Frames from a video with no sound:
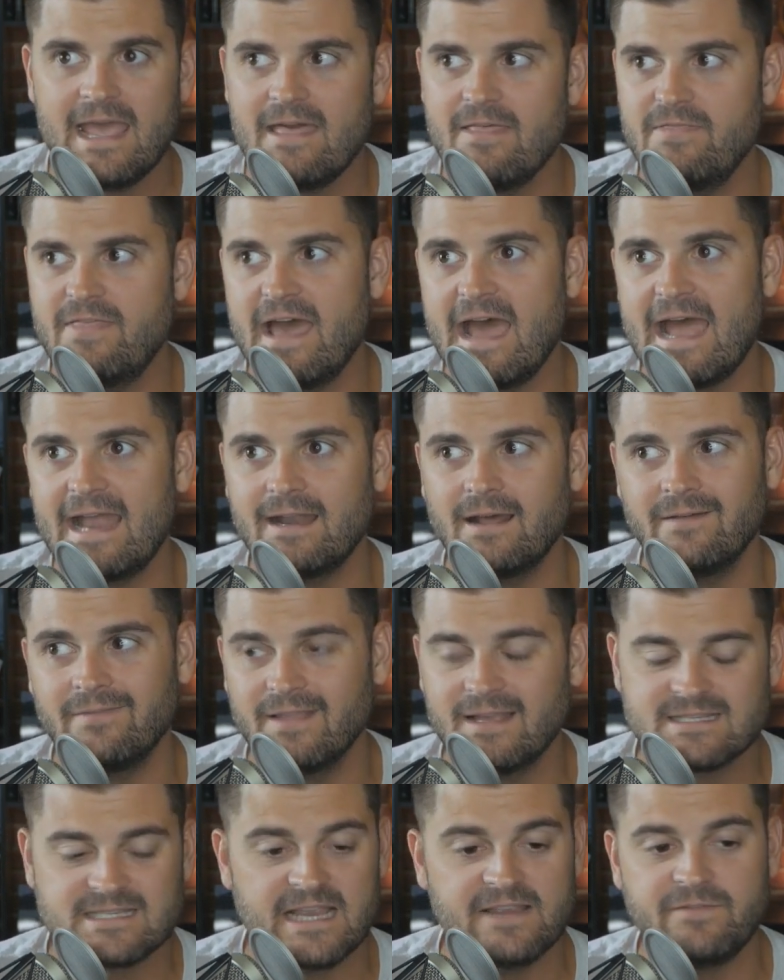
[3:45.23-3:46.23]
that
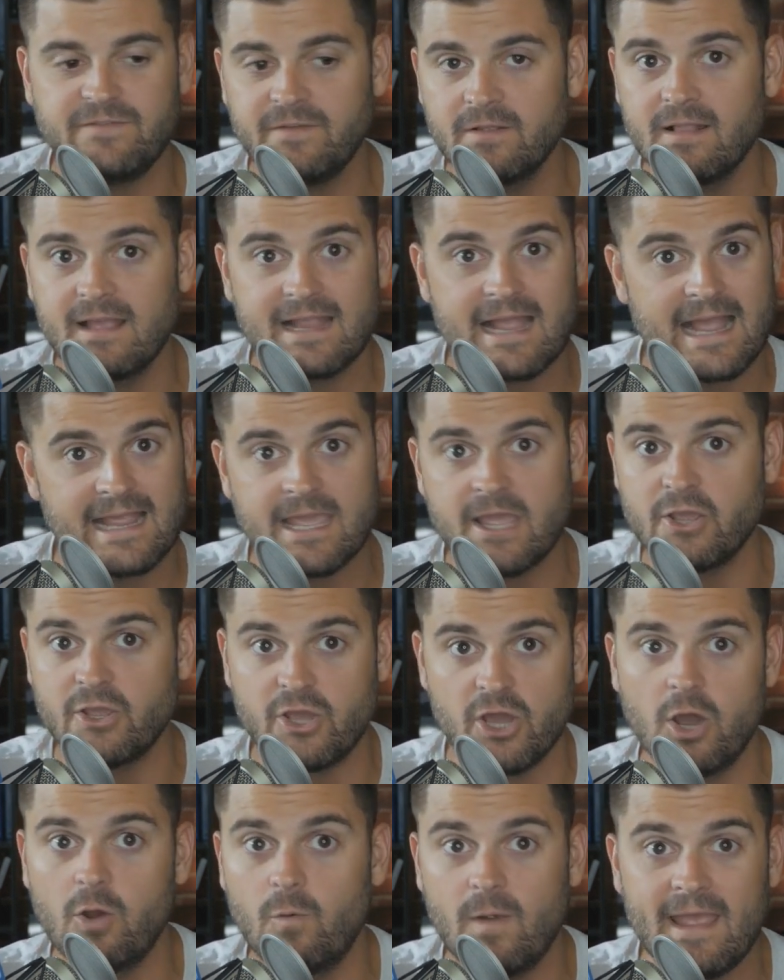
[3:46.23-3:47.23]
unless I feel like I can
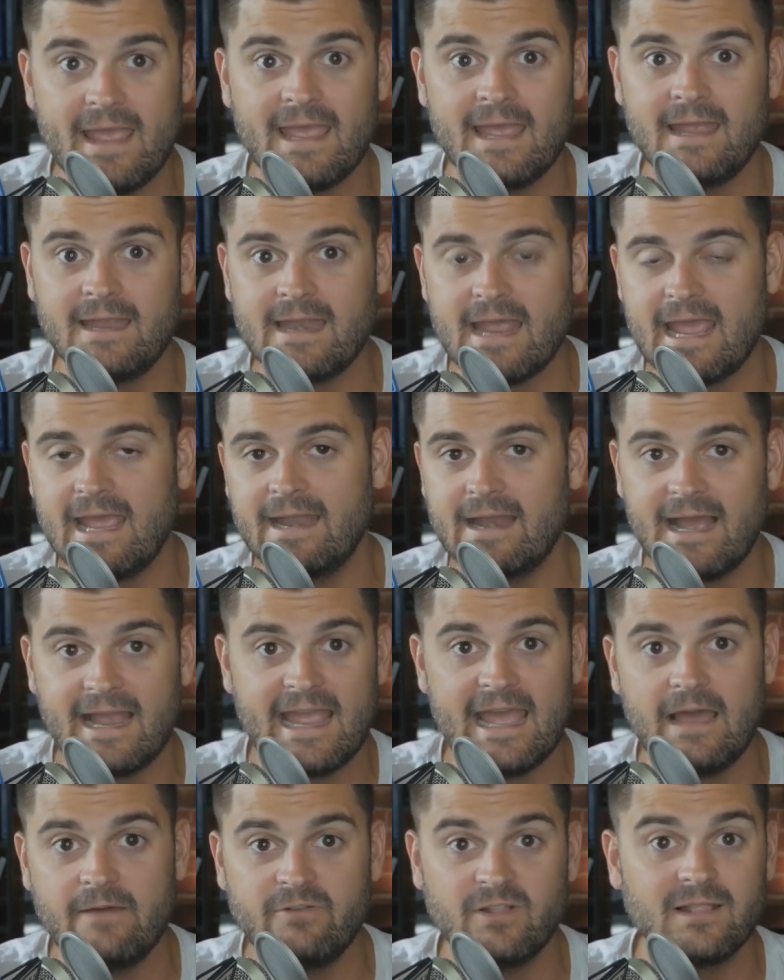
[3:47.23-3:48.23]
go in and I
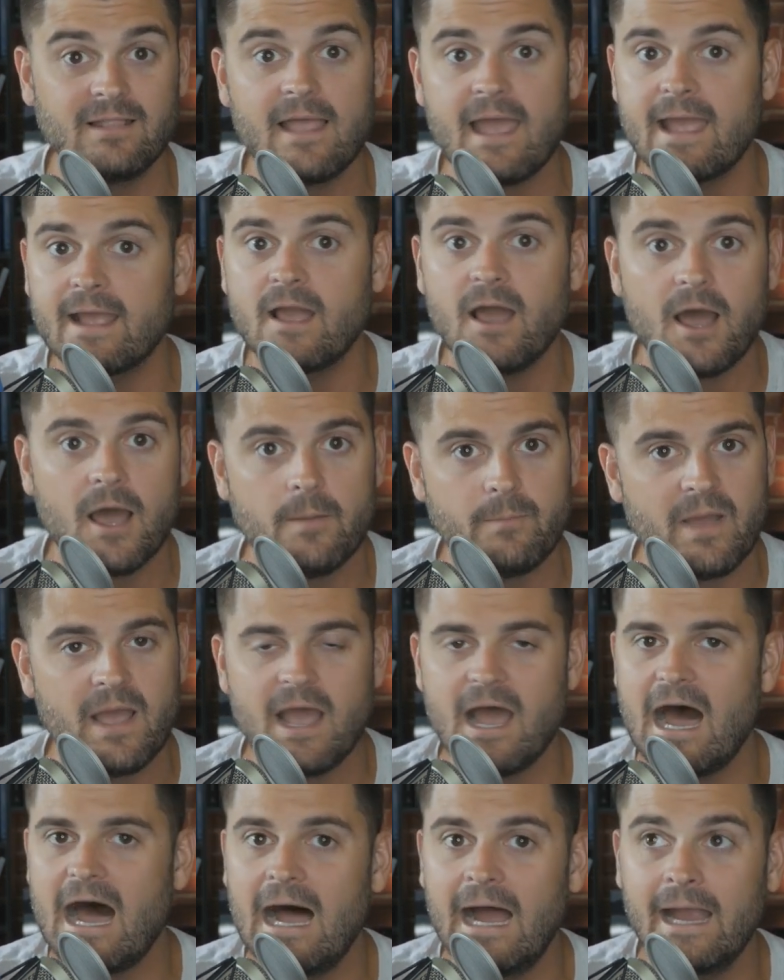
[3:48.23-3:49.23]
have a leg up,
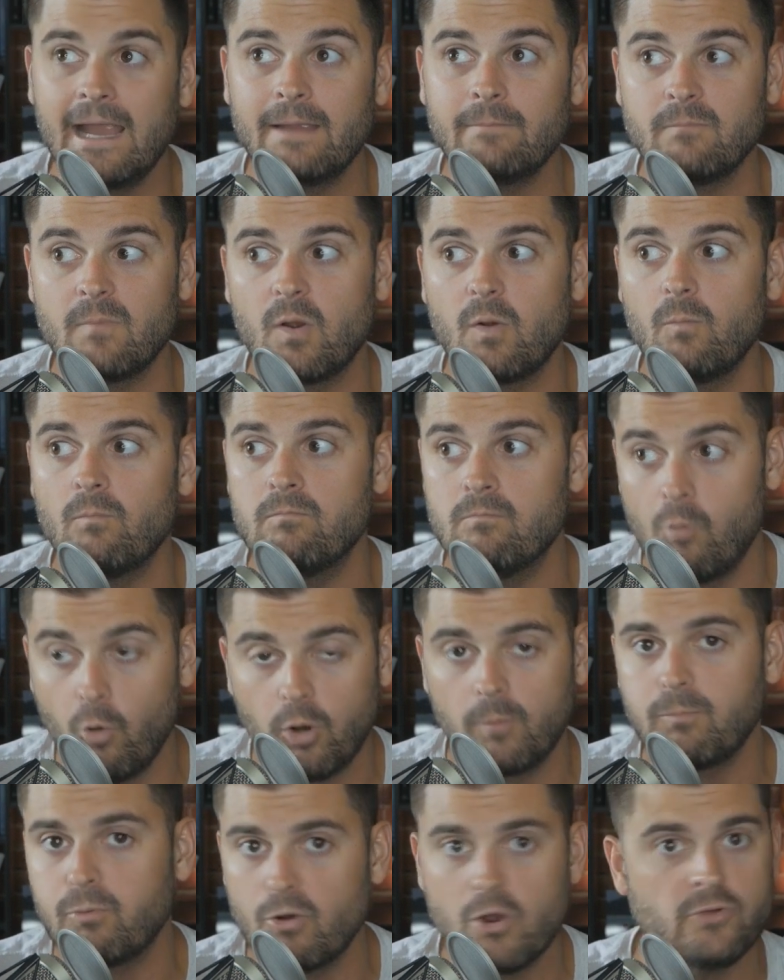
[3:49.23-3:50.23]
I'm
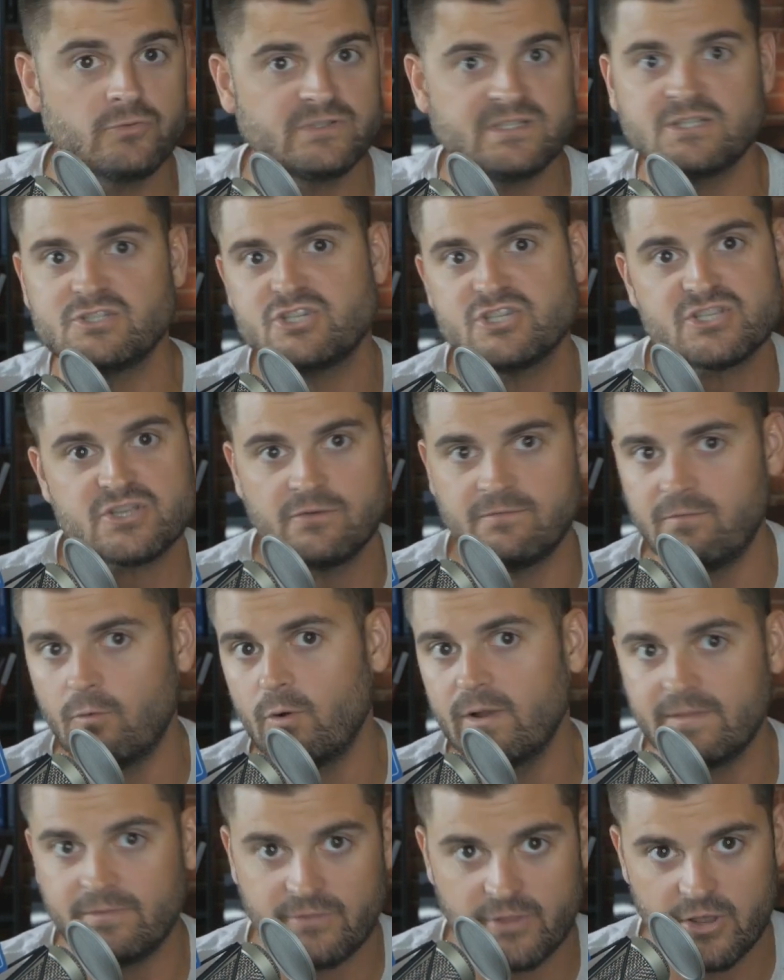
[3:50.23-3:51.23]
more prone to just
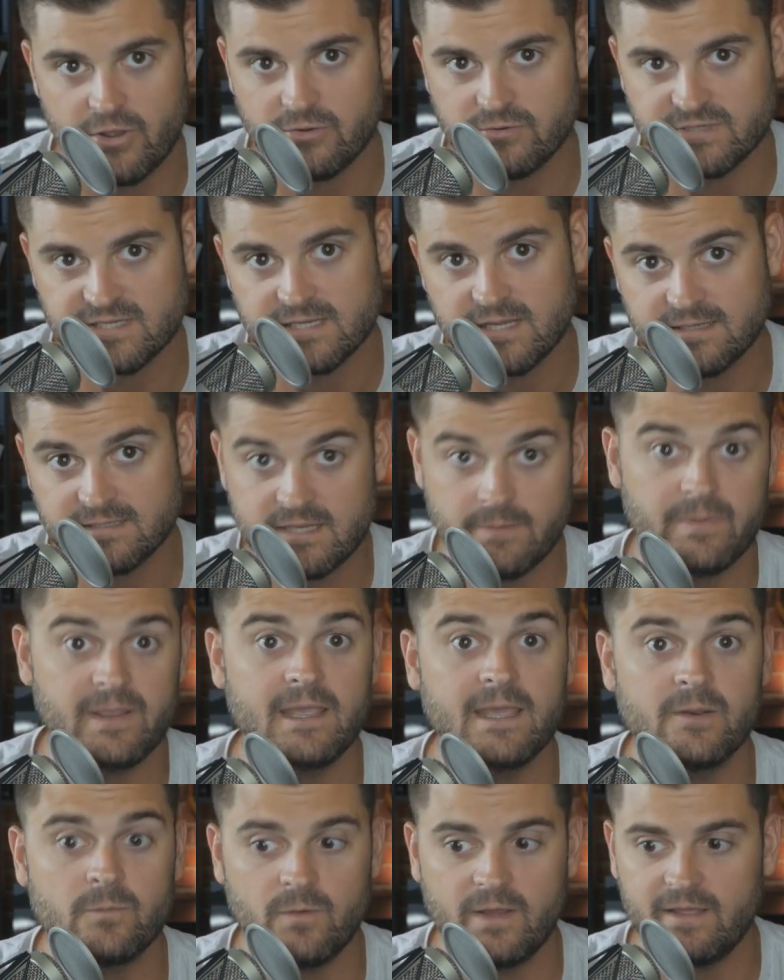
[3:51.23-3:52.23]
avoid those to
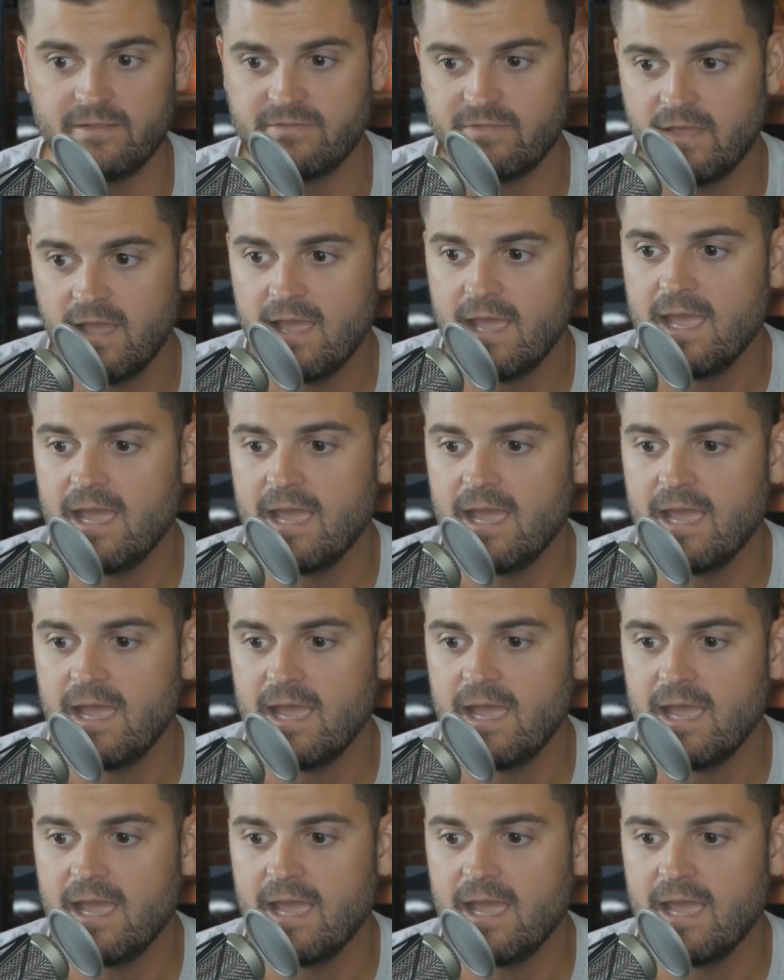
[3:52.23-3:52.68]
begin with.